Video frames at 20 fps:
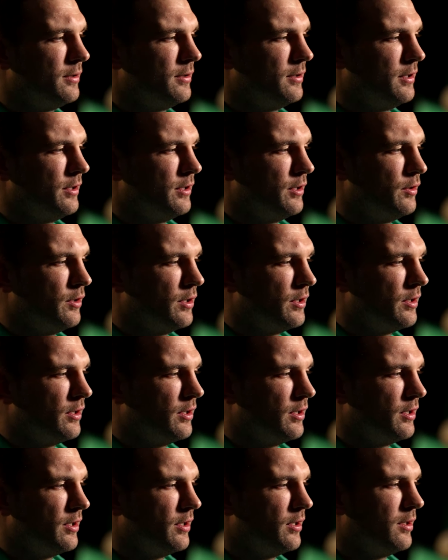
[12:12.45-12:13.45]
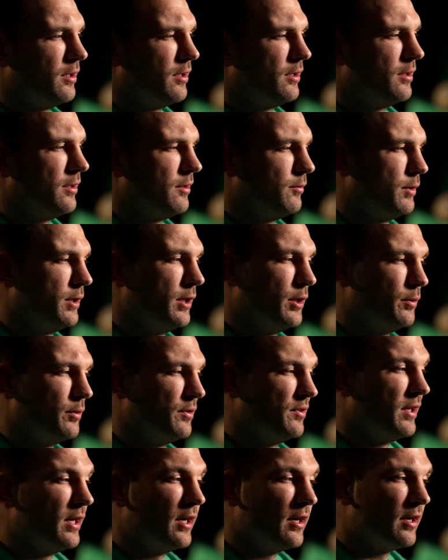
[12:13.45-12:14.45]
you know, I, uh, when I
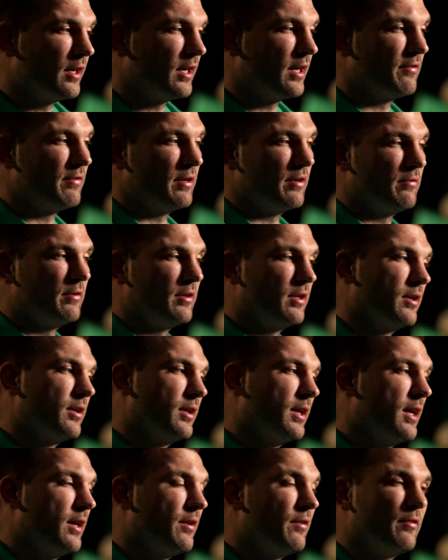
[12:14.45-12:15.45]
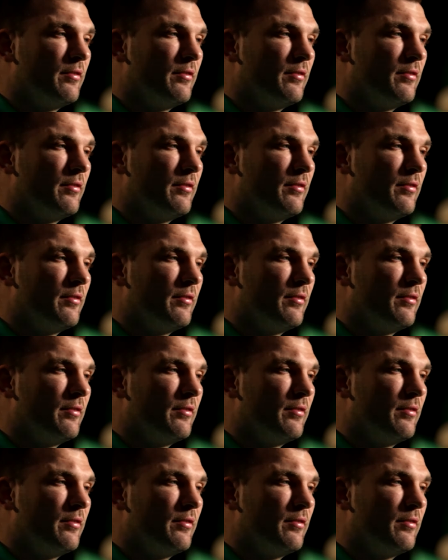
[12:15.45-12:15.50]
was there, I gave everything I had